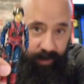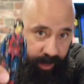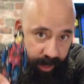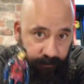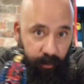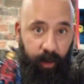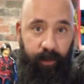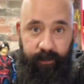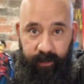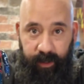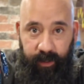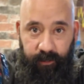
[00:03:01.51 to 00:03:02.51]
I have all of
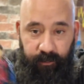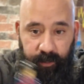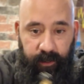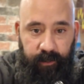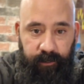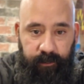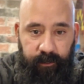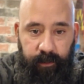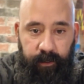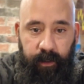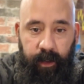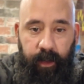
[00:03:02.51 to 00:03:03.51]
today's figures
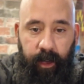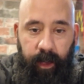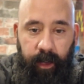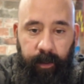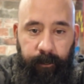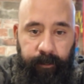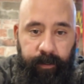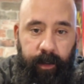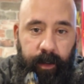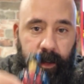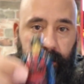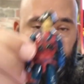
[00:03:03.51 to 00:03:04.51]
still.
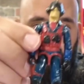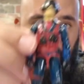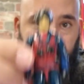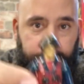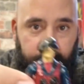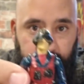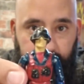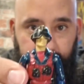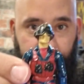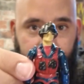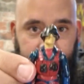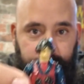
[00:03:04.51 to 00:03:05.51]
Scrap
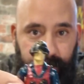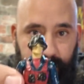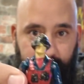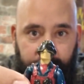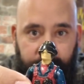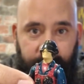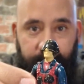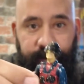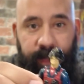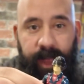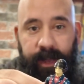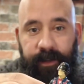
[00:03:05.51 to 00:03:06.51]
Iron, I do not
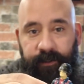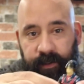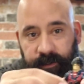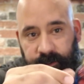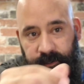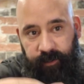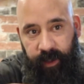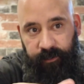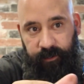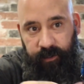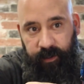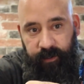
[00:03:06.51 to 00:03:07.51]
have any of his
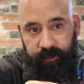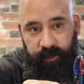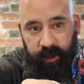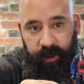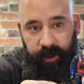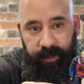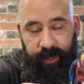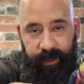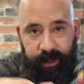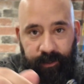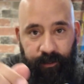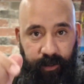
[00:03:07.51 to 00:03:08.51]
accessories. They
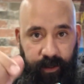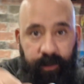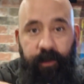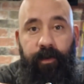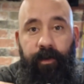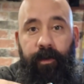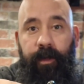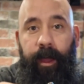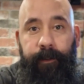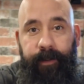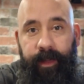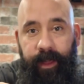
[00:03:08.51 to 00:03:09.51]
did a really cool
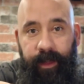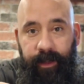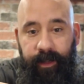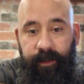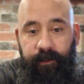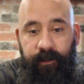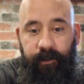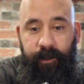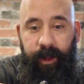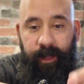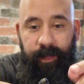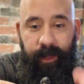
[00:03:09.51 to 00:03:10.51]
update, and this is
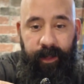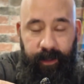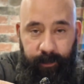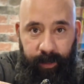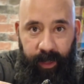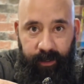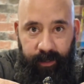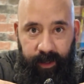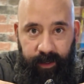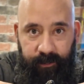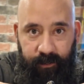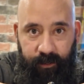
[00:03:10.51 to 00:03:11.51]
what I like about
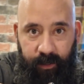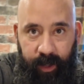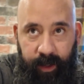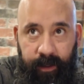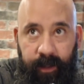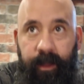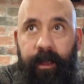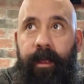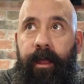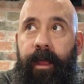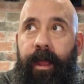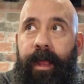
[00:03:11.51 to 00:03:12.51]
Classified.
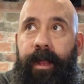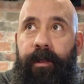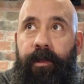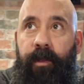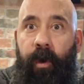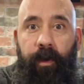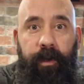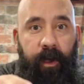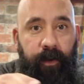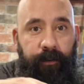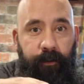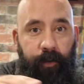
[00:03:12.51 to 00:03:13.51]
Don't
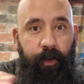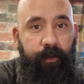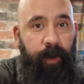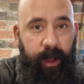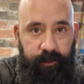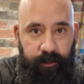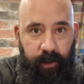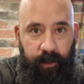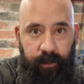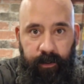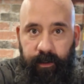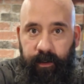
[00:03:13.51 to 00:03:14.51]
go full
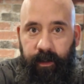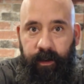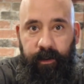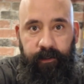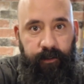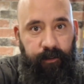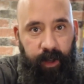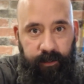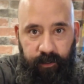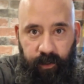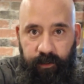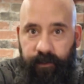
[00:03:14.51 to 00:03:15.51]
retro. There is a
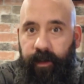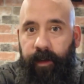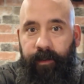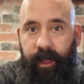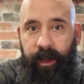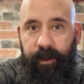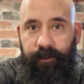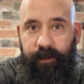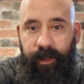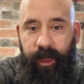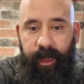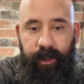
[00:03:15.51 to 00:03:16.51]
retro subline
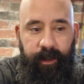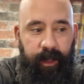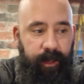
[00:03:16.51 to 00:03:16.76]
for that.